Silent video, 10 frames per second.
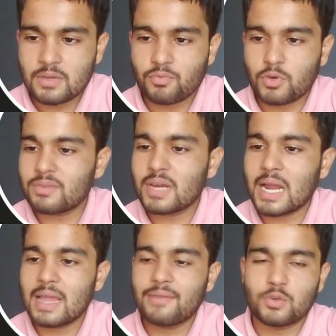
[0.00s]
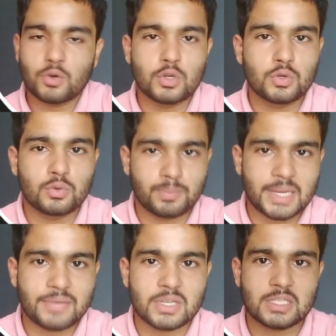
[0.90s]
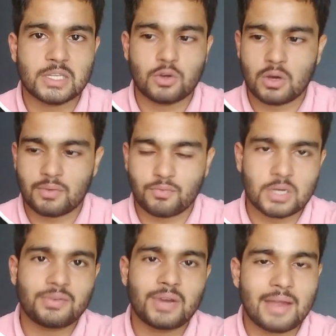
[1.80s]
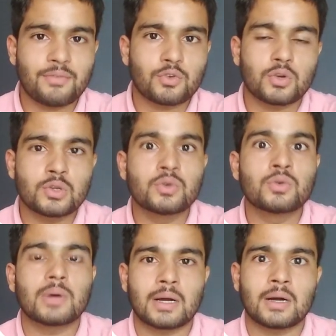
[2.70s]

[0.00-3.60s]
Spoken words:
whatever I have told you previously, or whatever I have told you